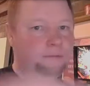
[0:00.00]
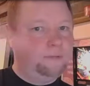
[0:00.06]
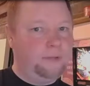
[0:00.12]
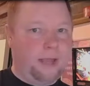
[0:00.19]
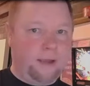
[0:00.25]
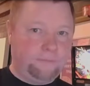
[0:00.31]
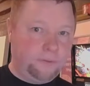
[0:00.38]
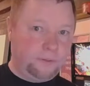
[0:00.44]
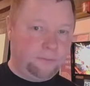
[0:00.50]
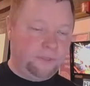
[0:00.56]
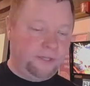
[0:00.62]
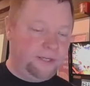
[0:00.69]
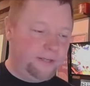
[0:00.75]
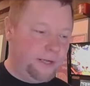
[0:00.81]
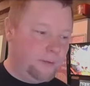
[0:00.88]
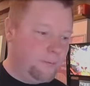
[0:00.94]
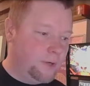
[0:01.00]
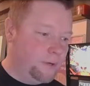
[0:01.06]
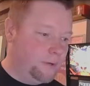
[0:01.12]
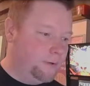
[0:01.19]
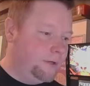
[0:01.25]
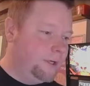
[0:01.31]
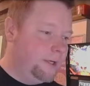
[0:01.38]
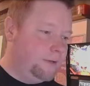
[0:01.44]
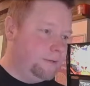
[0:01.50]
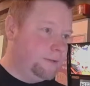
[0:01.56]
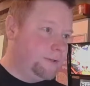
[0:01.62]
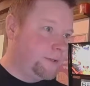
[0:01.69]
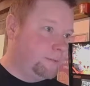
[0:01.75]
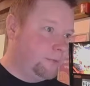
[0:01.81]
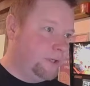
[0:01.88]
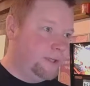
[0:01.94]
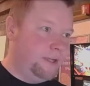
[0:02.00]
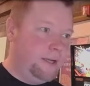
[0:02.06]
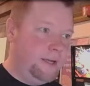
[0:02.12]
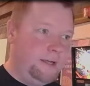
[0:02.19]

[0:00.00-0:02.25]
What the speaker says: after completing that mode. There's some really